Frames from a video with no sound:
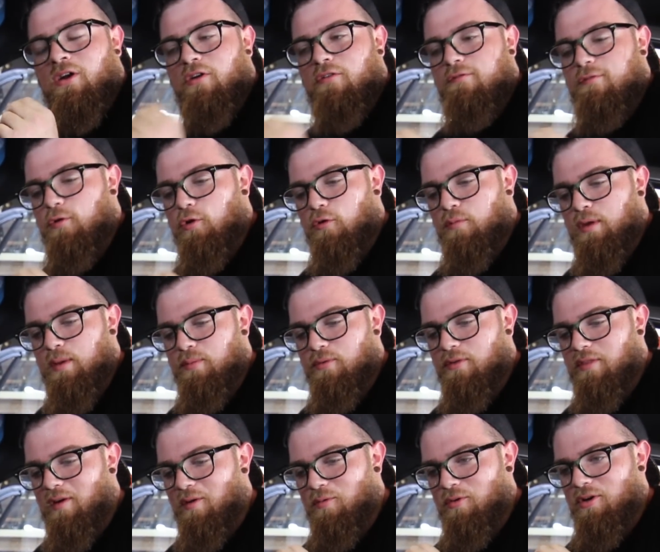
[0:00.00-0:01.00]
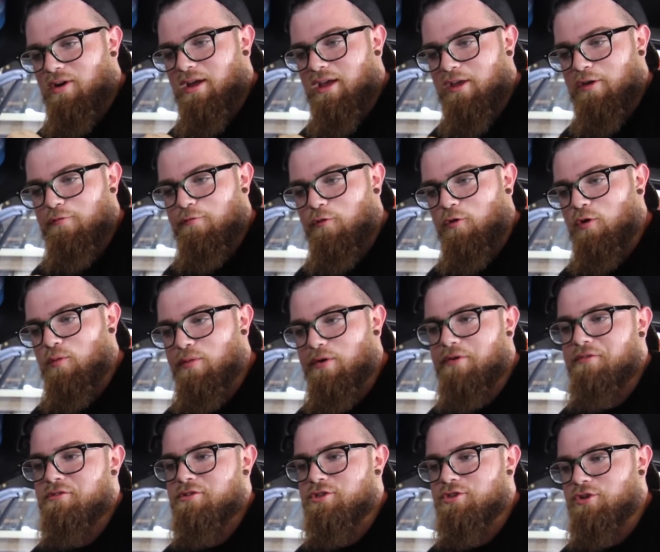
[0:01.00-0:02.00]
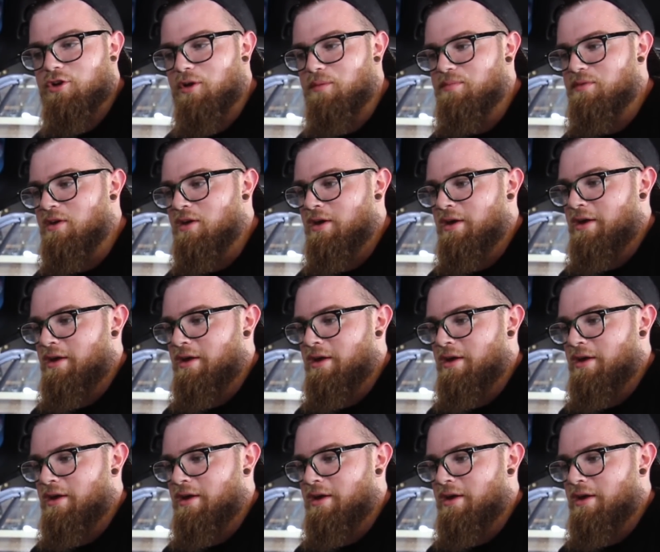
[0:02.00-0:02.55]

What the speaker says: fewer people that want a full-blown stripped